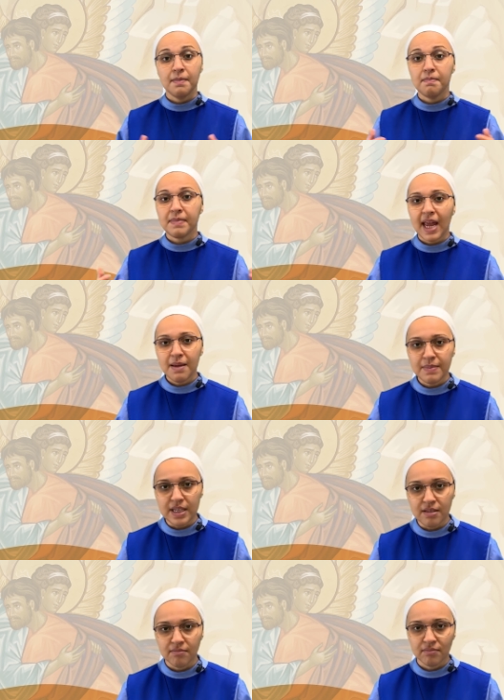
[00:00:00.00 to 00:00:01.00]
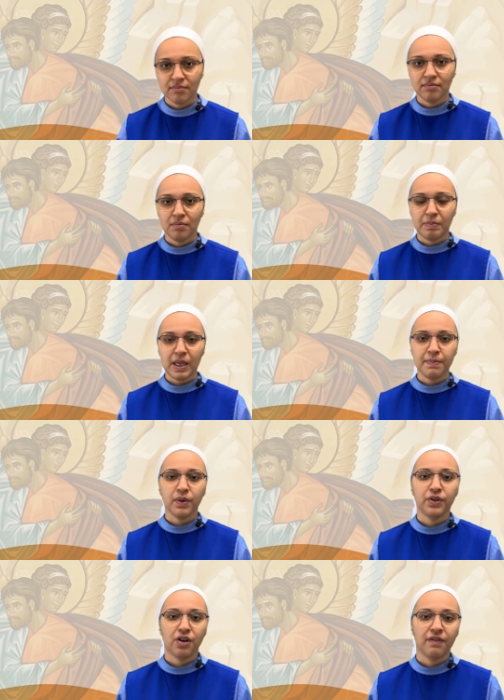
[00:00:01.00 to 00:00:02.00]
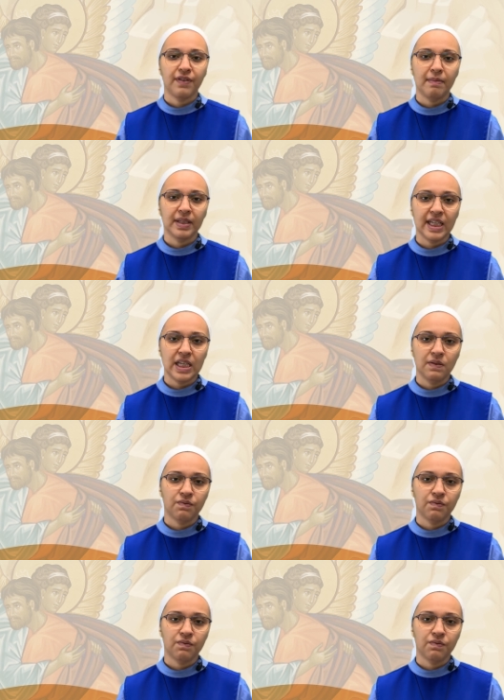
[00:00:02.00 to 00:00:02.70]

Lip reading: Maybe people in our families,